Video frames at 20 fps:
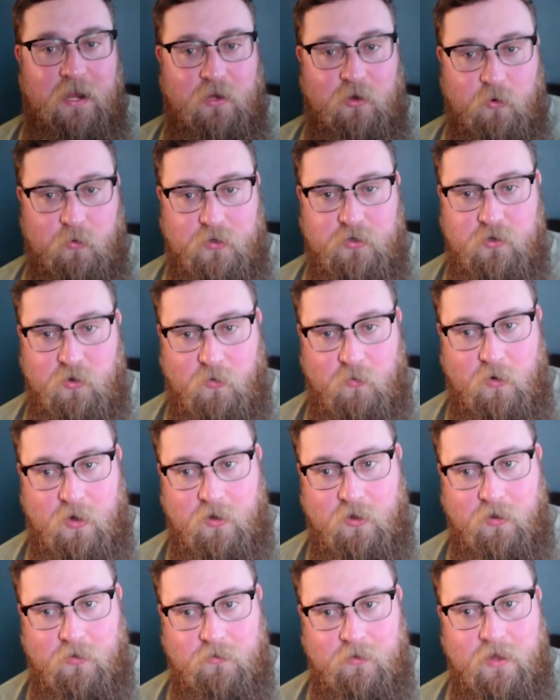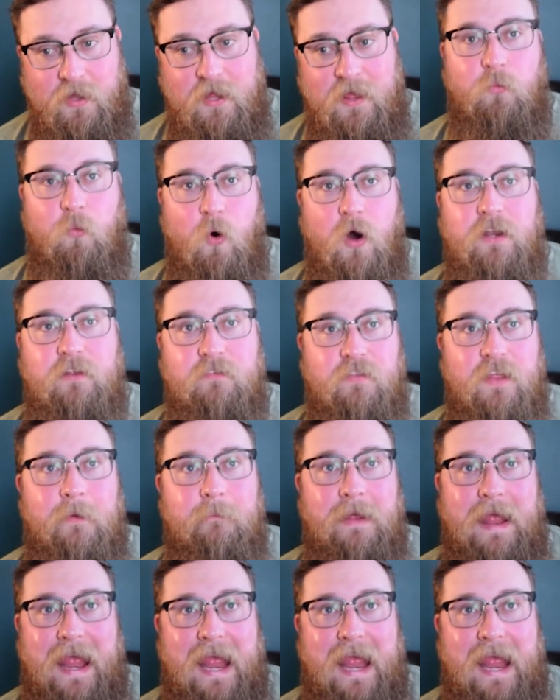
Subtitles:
Grindelwald, one of them